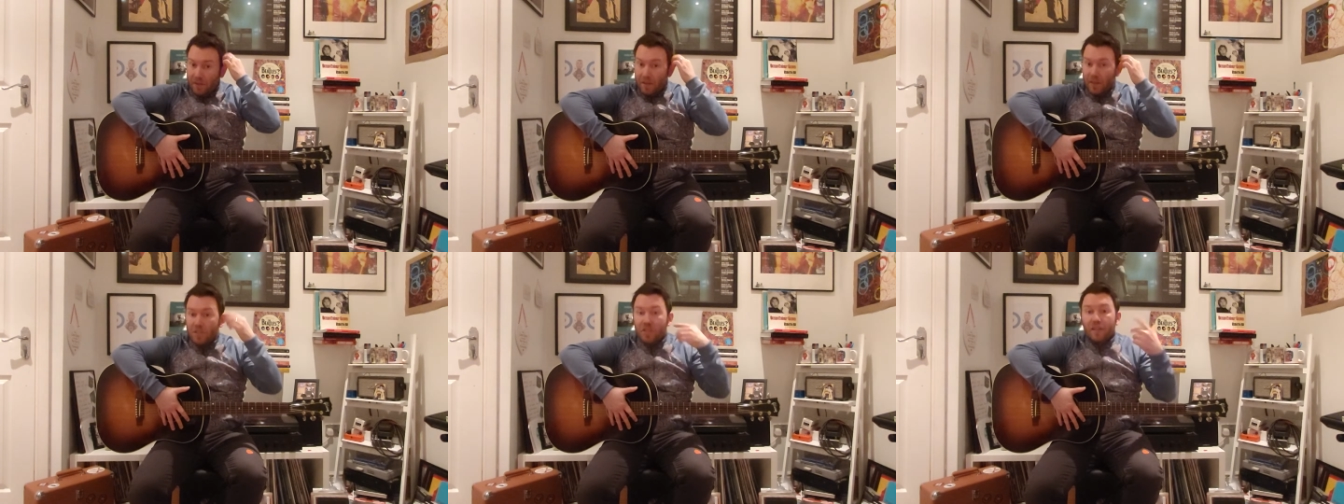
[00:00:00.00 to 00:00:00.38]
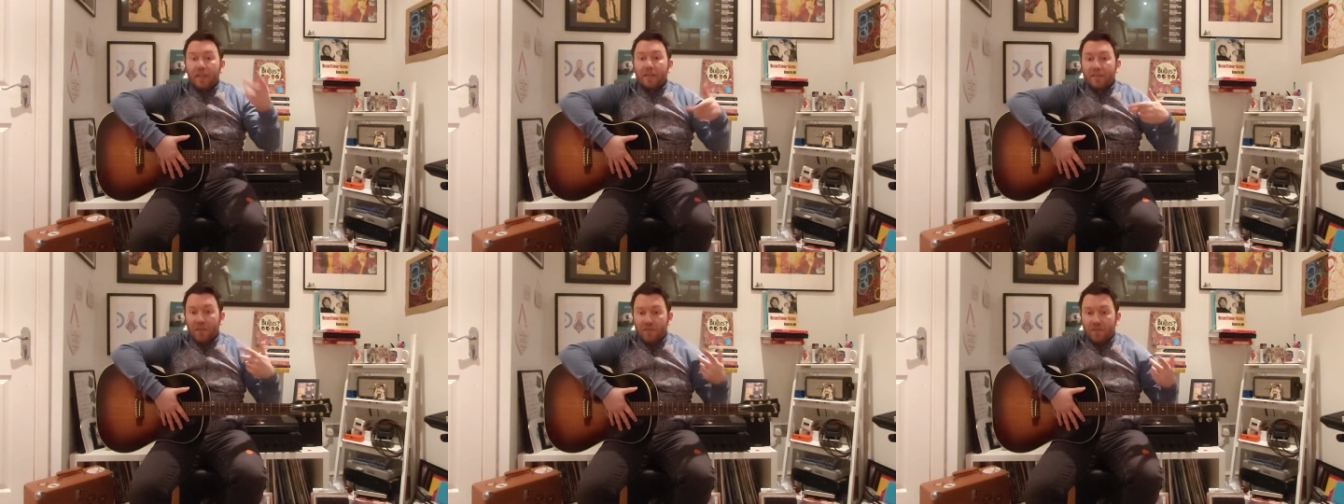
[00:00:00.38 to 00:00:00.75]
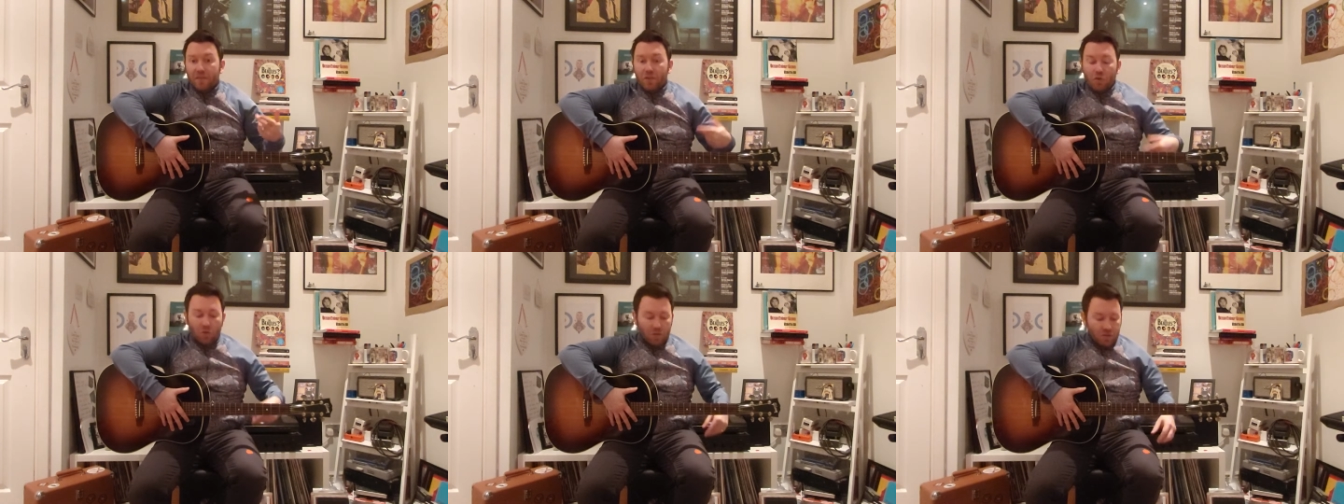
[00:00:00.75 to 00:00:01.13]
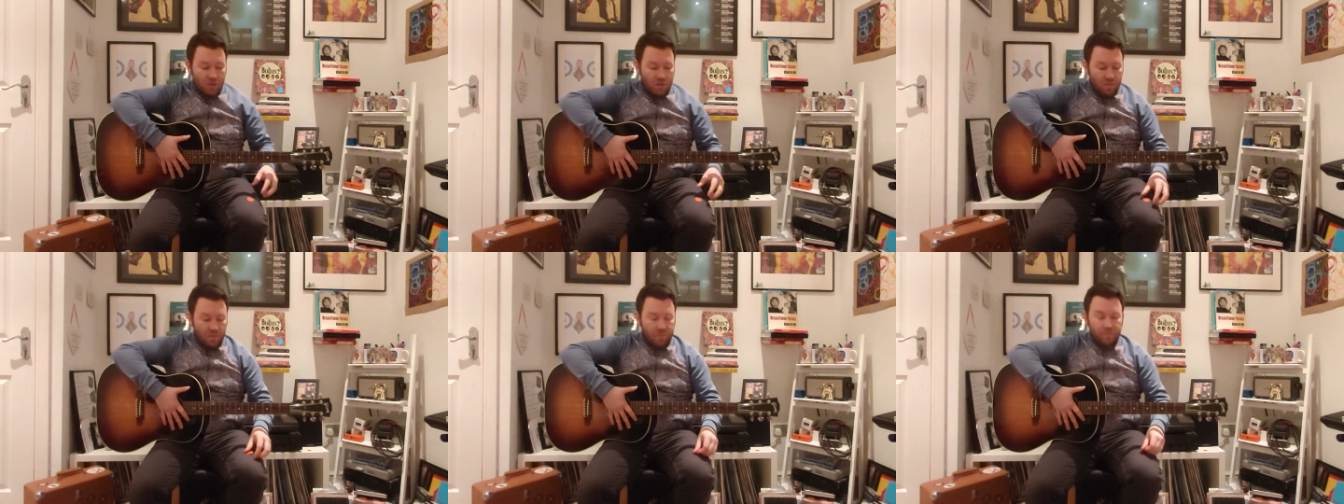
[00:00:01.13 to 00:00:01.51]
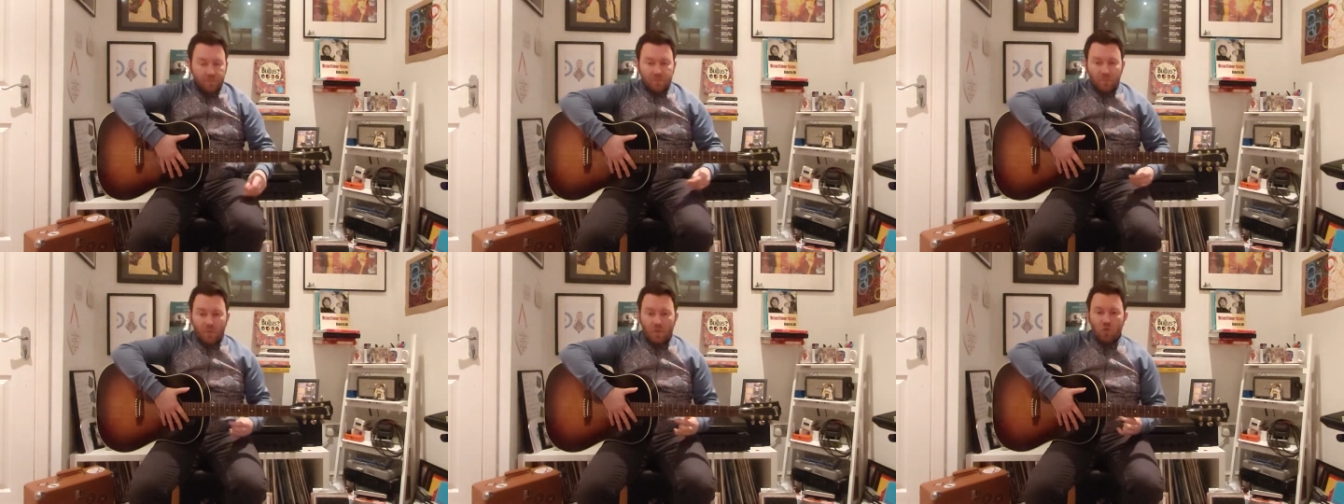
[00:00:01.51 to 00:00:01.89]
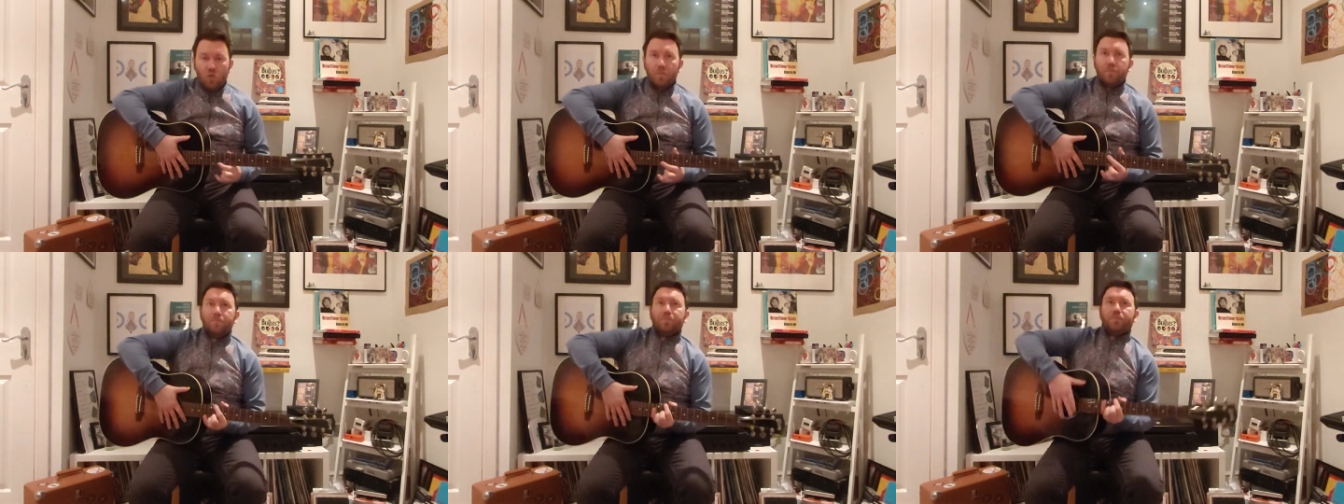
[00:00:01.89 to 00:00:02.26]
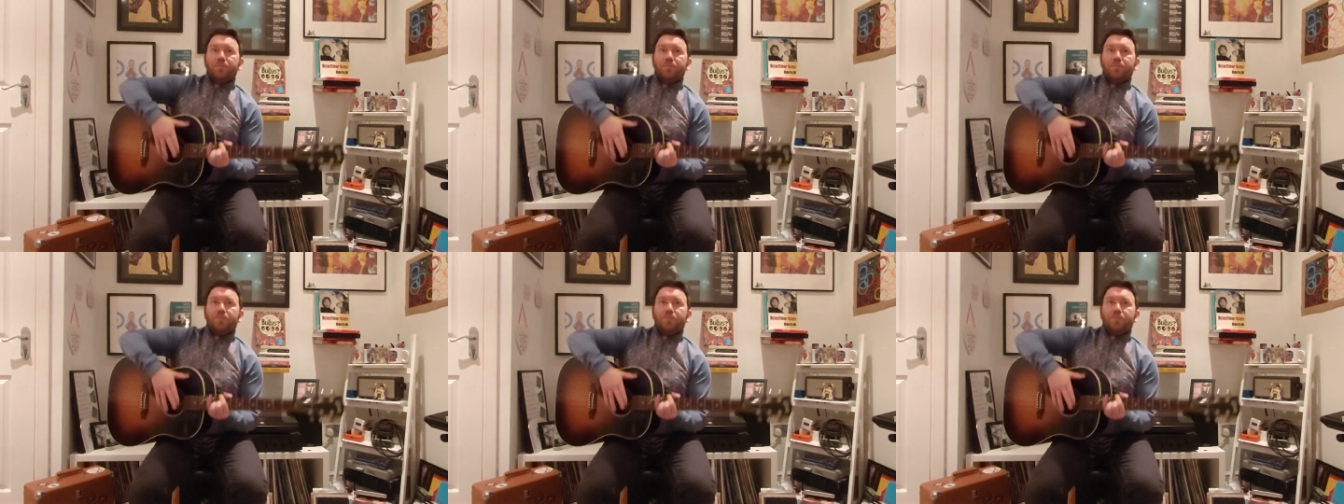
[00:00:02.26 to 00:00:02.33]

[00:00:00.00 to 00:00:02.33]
as you learn different chords. So,